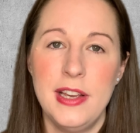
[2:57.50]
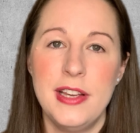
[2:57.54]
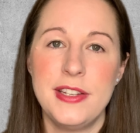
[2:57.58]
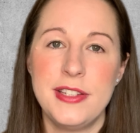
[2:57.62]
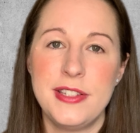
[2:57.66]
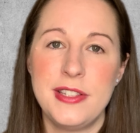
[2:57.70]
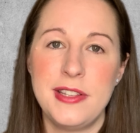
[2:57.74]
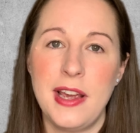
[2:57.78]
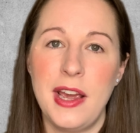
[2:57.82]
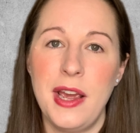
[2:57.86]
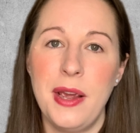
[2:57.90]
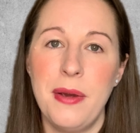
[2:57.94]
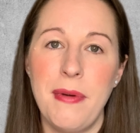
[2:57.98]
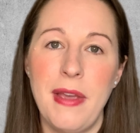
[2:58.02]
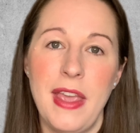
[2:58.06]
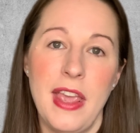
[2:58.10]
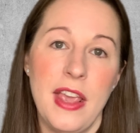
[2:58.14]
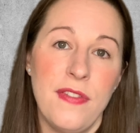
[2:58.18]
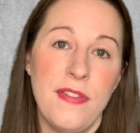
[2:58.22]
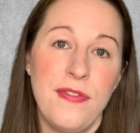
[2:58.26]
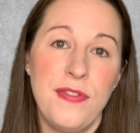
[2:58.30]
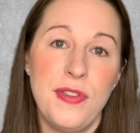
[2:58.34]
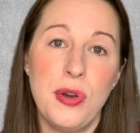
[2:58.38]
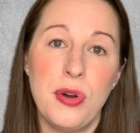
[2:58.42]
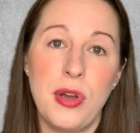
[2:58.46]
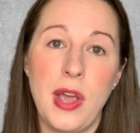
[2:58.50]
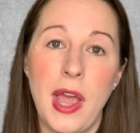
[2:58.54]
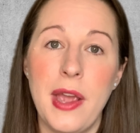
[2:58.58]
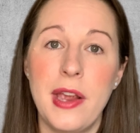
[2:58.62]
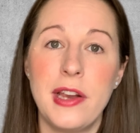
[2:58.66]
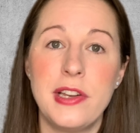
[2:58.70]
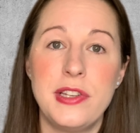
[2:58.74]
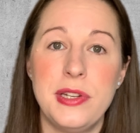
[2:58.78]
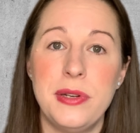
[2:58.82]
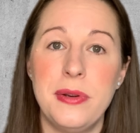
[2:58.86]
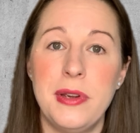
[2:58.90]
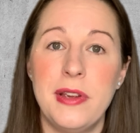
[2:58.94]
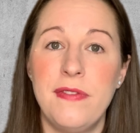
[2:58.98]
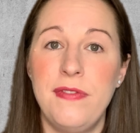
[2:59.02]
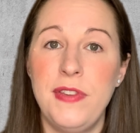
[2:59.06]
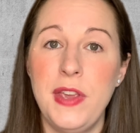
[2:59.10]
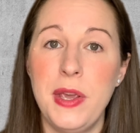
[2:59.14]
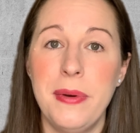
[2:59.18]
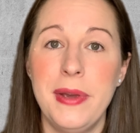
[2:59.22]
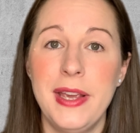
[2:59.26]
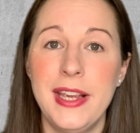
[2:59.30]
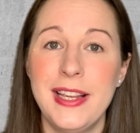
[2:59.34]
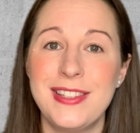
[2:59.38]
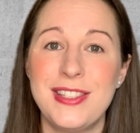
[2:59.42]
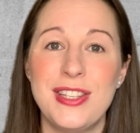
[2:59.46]
So if you're doing
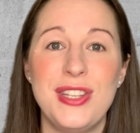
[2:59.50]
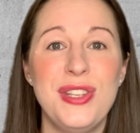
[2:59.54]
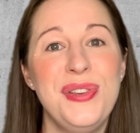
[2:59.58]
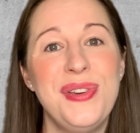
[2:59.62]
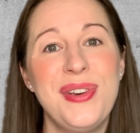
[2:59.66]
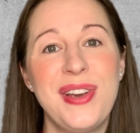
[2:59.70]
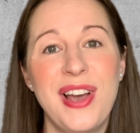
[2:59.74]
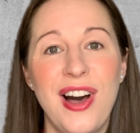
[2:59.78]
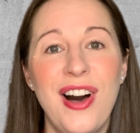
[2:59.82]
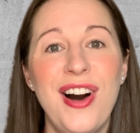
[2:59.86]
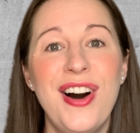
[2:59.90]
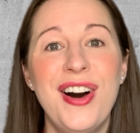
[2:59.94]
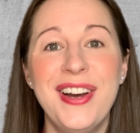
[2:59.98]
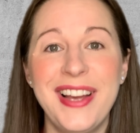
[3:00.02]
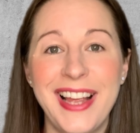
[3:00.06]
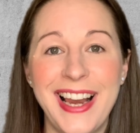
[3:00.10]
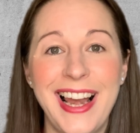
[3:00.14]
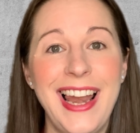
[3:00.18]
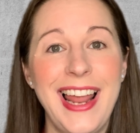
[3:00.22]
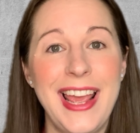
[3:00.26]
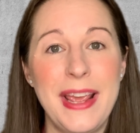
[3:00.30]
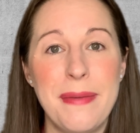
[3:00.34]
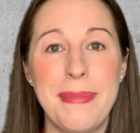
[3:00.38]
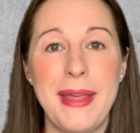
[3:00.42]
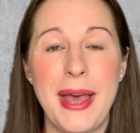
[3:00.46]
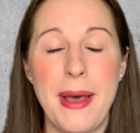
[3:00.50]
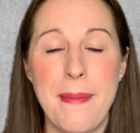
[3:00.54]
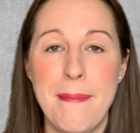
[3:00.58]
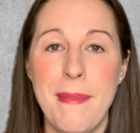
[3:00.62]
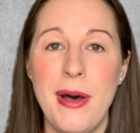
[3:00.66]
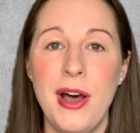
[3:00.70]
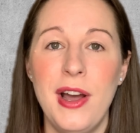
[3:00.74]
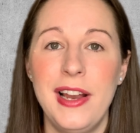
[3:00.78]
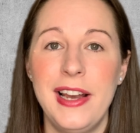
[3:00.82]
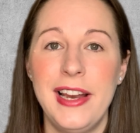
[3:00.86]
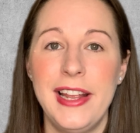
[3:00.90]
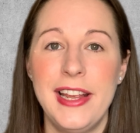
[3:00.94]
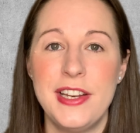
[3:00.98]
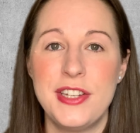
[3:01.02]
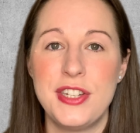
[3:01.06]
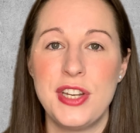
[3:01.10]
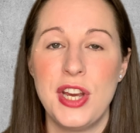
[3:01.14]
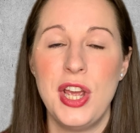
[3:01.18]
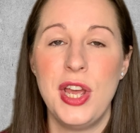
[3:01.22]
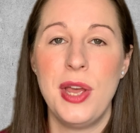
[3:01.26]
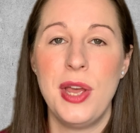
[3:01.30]
viewings, you can't claim that mileage